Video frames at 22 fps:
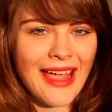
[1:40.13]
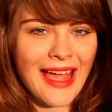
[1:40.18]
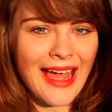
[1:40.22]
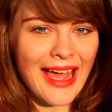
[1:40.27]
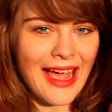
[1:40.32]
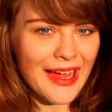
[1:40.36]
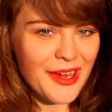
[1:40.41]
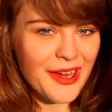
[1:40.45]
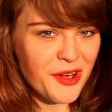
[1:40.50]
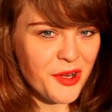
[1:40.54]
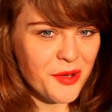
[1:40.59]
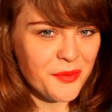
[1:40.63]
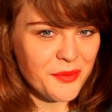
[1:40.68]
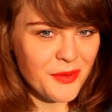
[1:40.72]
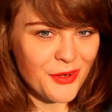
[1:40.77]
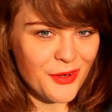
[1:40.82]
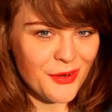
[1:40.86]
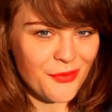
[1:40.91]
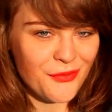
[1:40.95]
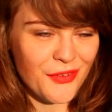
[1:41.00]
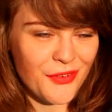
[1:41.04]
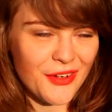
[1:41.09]
I hope you
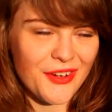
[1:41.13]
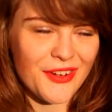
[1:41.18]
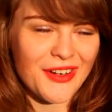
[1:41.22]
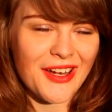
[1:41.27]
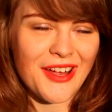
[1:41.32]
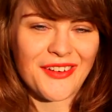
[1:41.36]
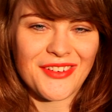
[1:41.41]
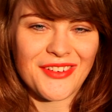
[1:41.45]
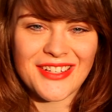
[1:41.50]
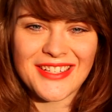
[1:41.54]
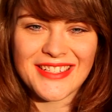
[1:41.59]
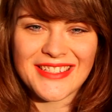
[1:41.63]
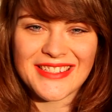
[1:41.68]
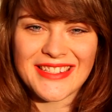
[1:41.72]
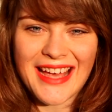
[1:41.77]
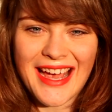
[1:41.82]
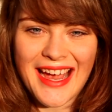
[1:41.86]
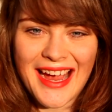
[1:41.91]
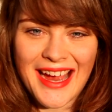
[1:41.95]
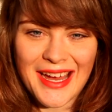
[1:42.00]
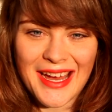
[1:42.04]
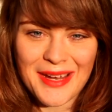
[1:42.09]
can figure it out because
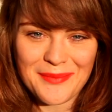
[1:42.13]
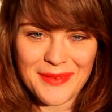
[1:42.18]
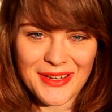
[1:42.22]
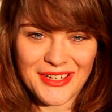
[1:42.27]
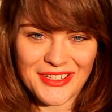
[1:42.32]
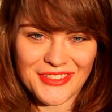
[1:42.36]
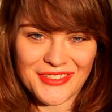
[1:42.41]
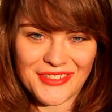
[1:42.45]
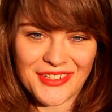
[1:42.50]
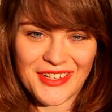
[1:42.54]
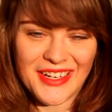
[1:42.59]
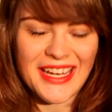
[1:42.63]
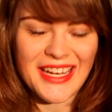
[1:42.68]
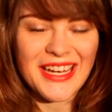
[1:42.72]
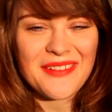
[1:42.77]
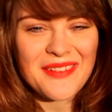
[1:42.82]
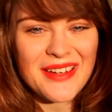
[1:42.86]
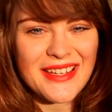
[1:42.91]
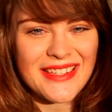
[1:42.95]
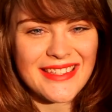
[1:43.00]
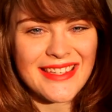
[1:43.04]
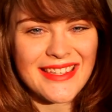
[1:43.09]
I am not sure.
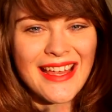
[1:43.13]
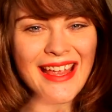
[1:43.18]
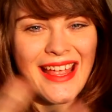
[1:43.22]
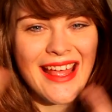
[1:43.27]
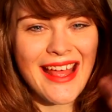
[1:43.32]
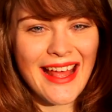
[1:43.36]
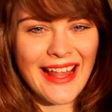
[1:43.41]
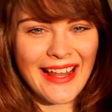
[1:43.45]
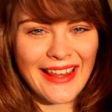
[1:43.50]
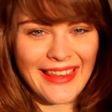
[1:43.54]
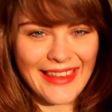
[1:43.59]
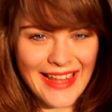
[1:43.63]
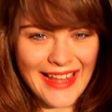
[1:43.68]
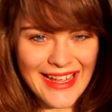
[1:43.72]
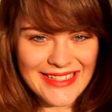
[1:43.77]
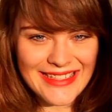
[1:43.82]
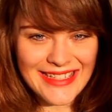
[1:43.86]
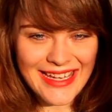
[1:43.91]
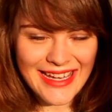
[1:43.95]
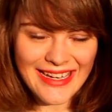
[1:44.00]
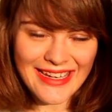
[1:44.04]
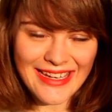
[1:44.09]
Anyways,
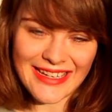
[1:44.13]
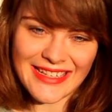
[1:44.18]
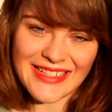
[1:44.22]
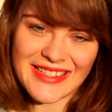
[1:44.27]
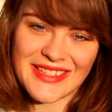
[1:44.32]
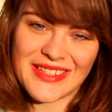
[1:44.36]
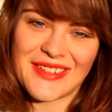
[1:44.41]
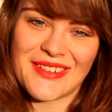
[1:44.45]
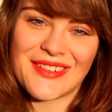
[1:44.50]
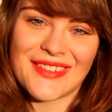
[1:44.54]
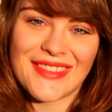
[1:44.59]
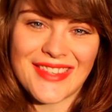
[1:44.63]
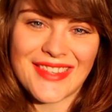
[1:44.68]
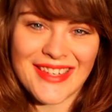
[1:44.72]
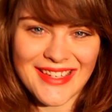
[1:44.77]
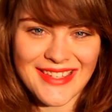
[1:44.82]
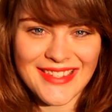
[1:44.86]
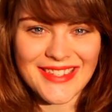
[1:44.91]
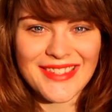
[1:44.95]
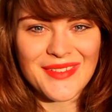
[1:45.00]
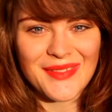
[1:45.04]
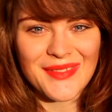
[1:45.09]
let's get into
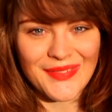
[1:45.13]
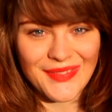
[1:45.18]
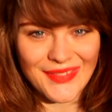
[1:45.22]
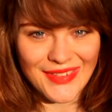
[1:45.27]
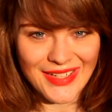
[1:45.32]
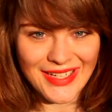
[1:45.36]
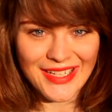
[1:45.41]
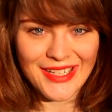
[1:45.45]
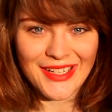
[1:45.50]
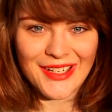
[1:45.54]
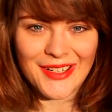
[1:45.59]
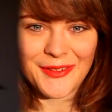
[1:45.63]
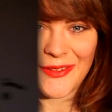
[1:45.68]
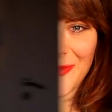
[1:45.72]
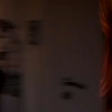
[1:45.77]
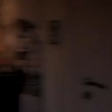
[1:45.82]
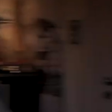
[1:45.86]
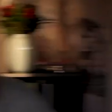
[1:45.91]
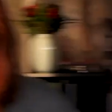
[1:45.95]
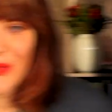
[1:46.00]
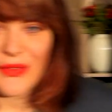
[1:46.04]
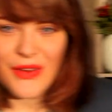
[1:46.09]
this video.
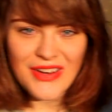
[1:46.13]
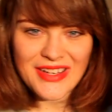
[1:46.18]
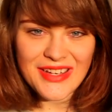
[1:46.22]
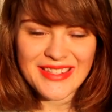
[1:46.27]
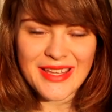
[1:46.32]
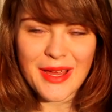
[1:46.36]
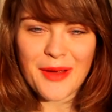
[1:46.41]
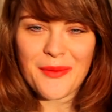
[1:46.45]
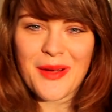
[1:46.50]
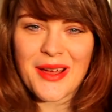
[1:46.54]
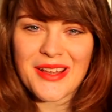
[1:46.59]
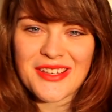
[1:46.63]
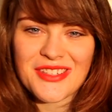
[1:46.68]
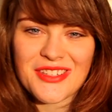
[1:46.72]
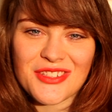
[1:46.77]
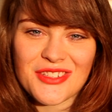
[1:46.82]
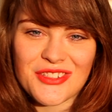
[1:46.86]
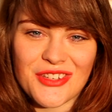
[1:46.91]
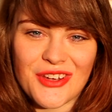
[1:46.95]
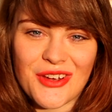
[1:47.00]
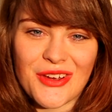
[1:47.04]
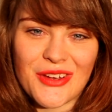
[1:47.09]
First, I want to
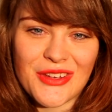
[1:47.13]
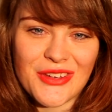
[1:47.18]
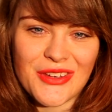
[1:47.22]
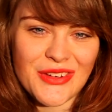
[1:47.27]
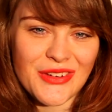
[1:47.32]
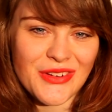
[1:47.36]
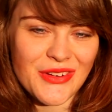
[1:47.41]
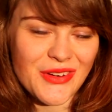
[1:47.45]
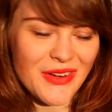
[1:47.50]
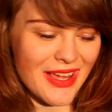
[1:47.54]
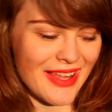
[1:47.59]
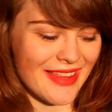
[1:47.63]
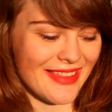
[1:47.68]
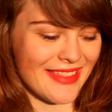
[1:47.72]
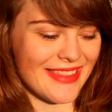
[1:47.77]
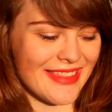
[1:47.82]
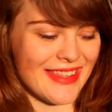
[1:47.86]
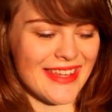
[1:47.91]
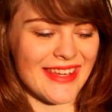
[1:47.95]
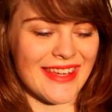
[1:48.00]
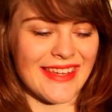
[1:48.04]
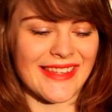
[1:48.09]
show you
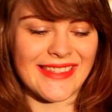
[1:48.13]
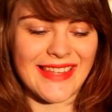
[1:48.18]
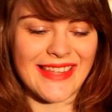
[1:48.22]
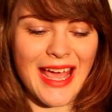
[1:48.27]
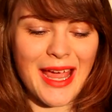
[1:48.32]
these.